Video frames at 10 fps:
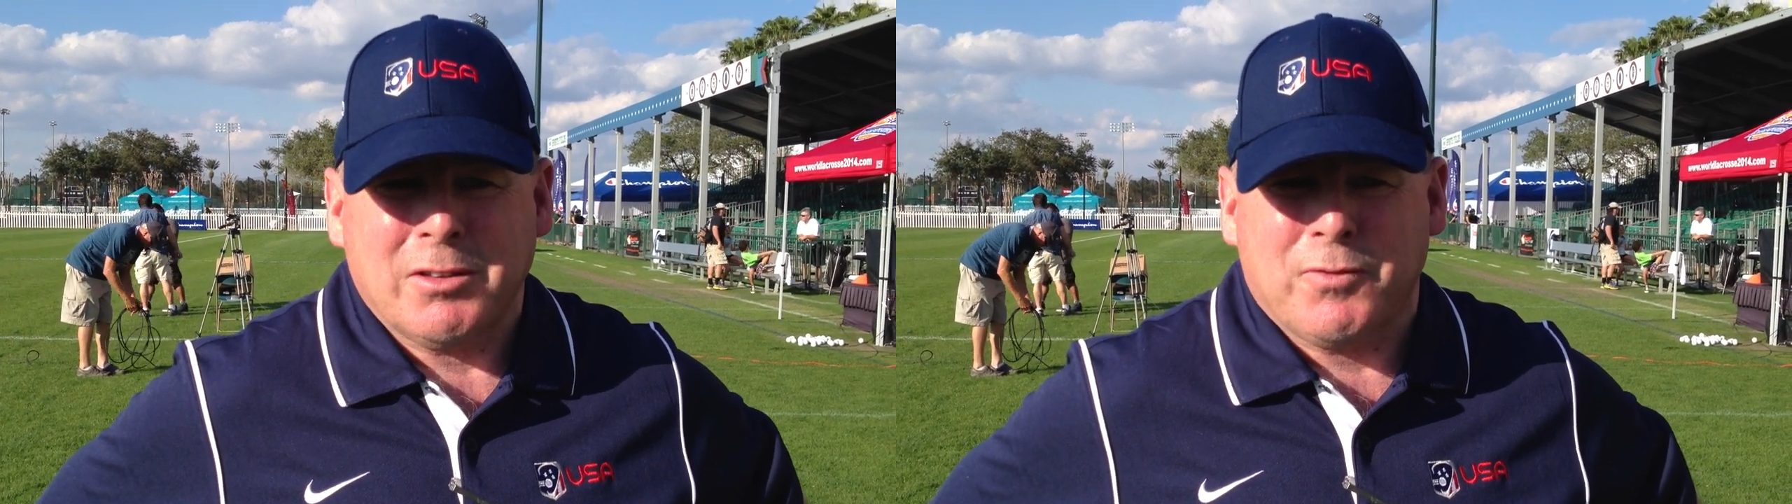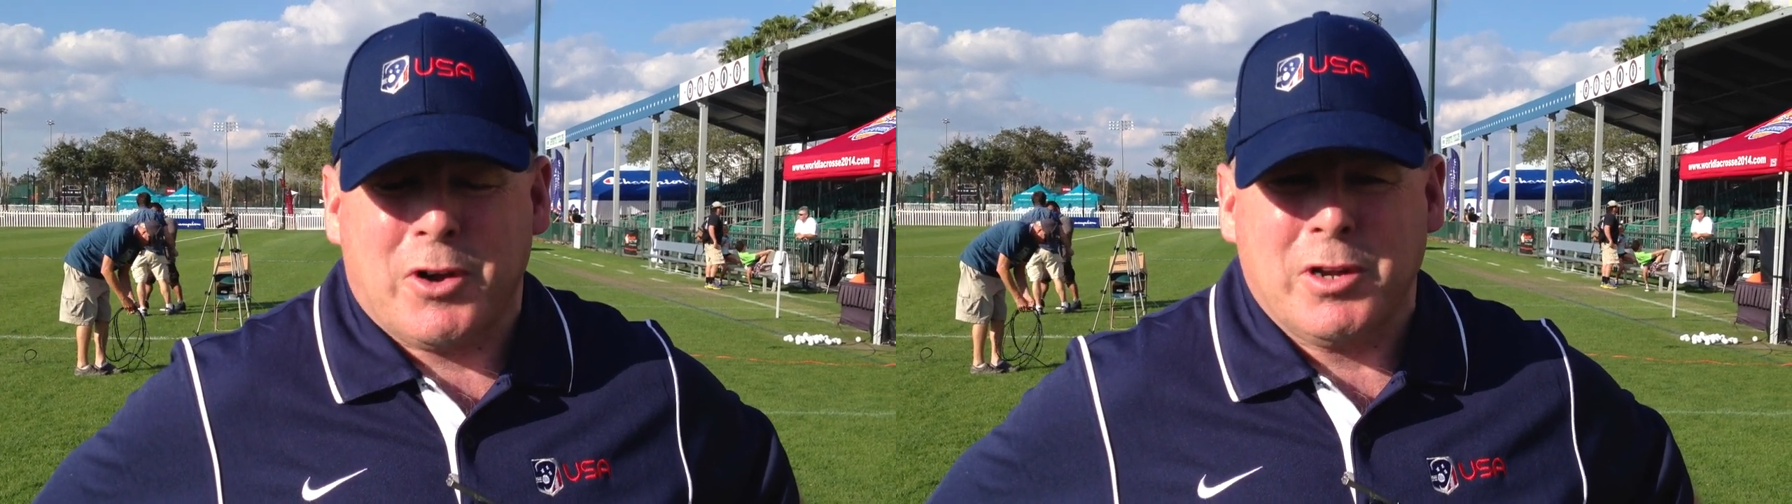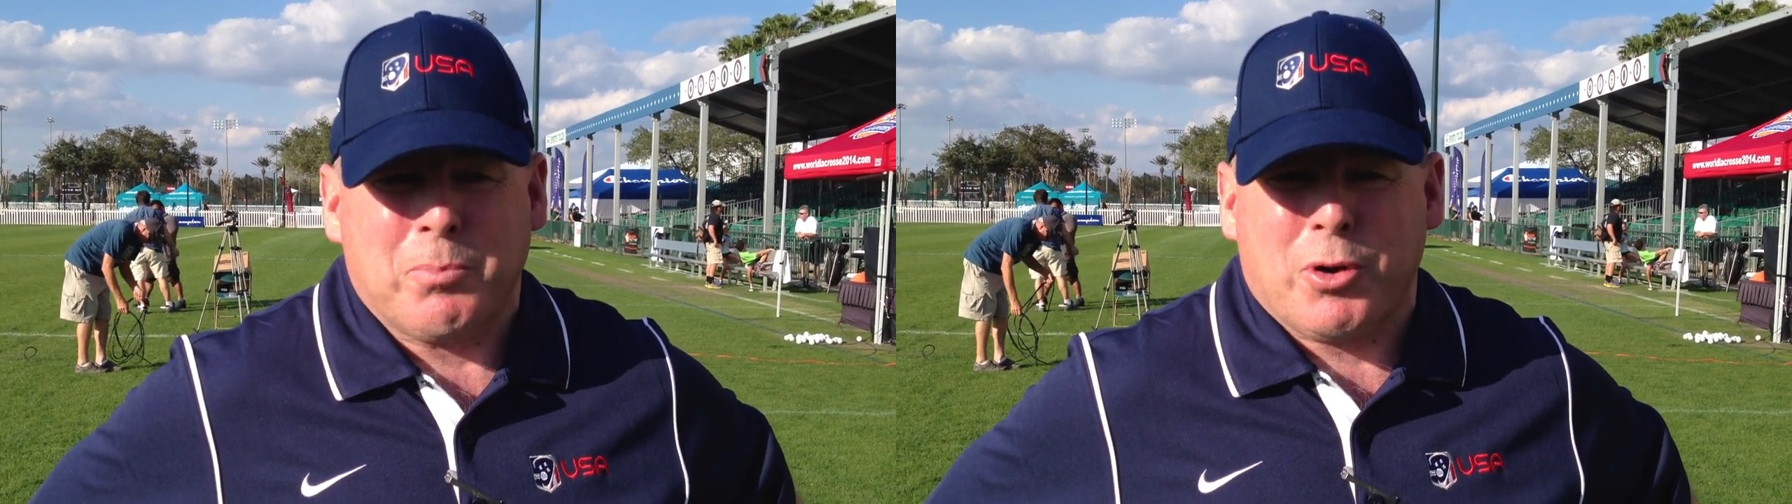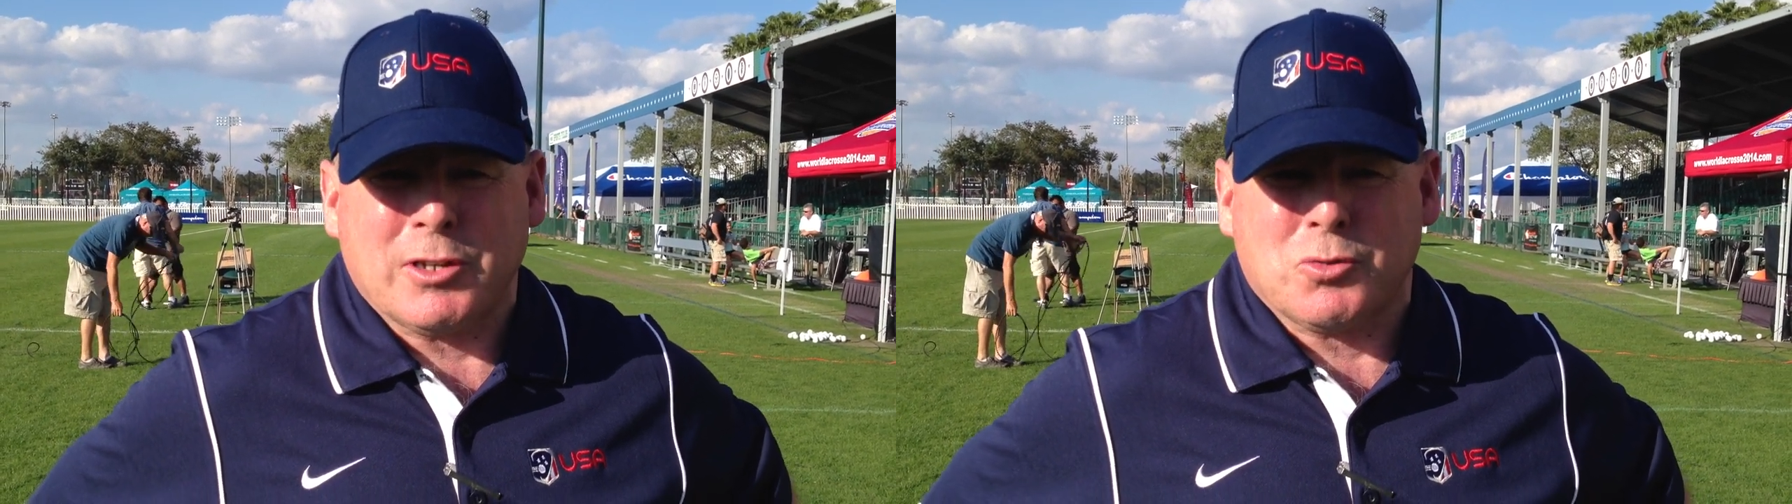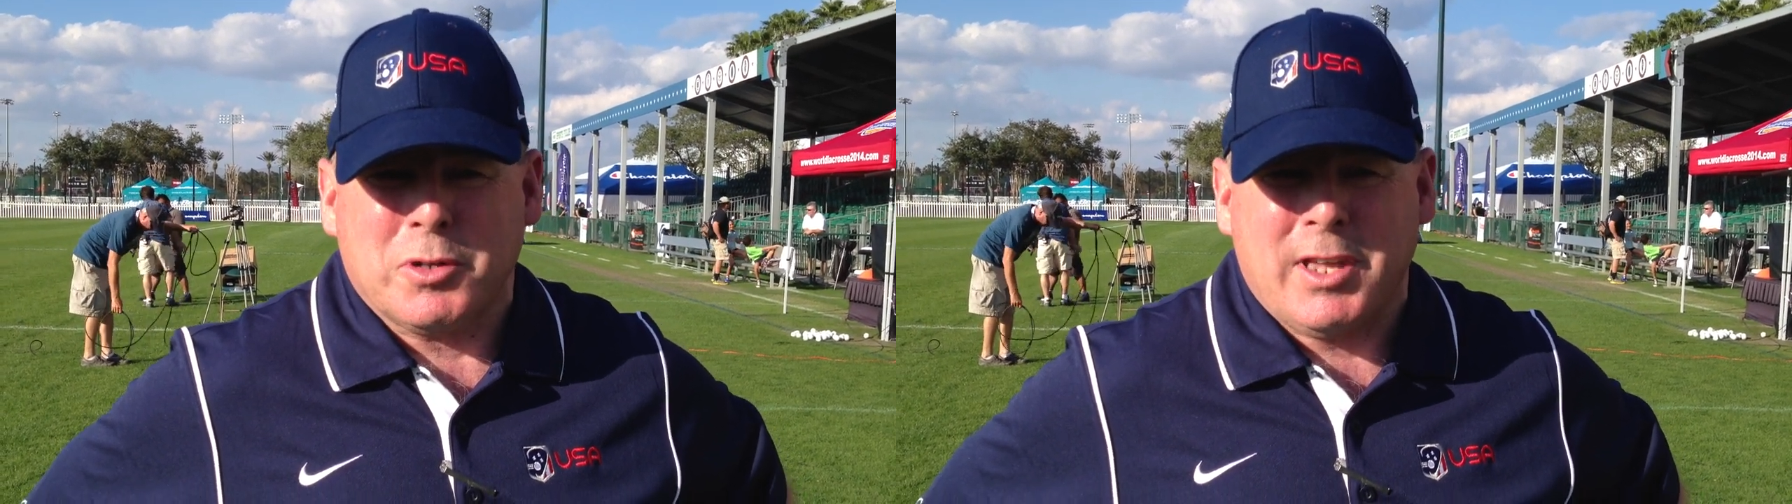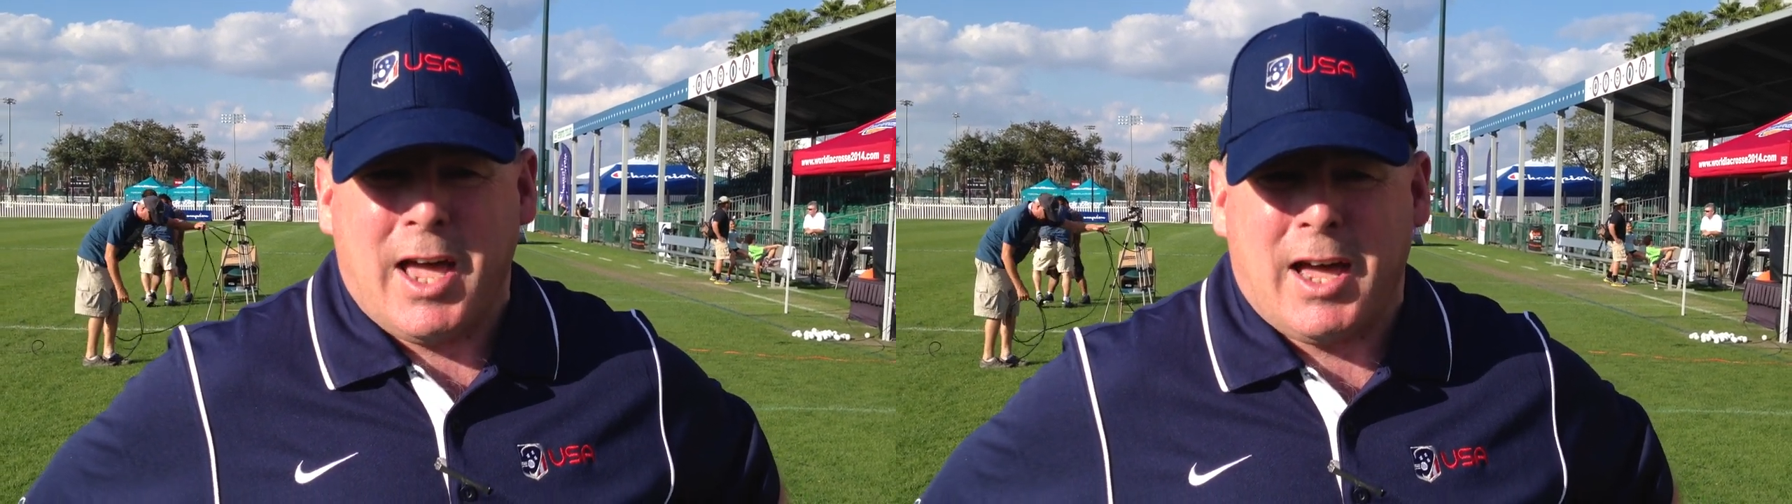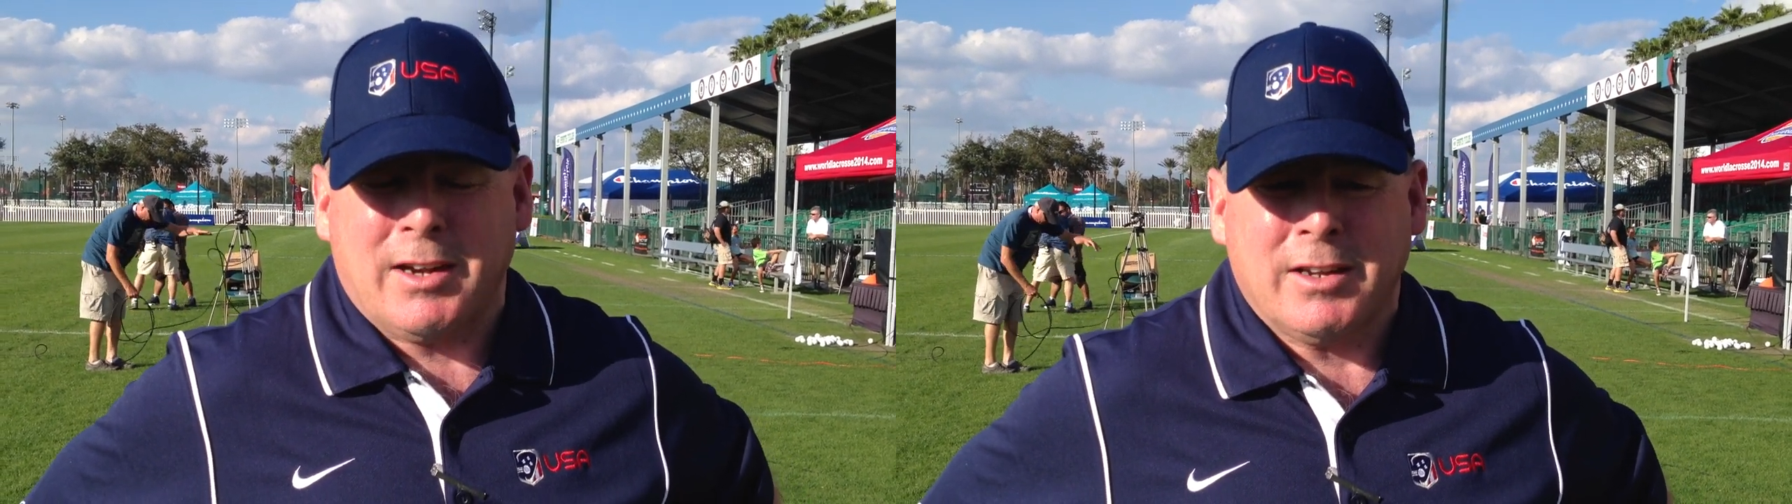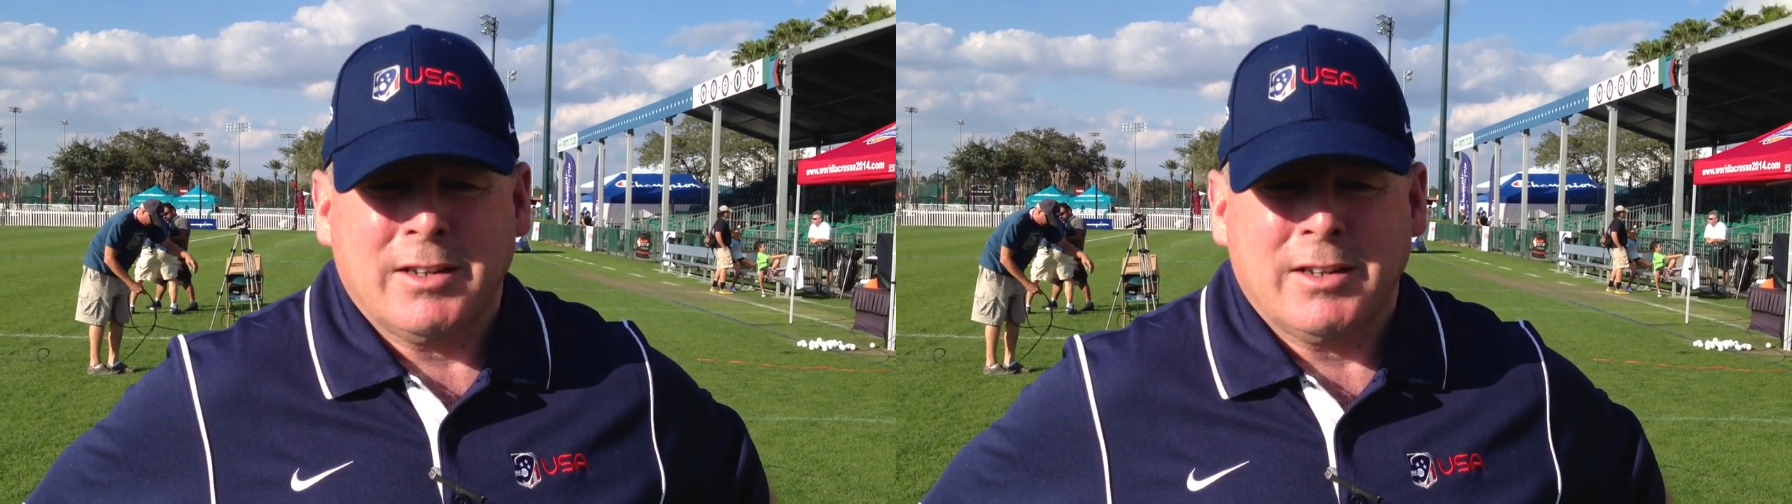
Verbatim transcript: Very impressed with that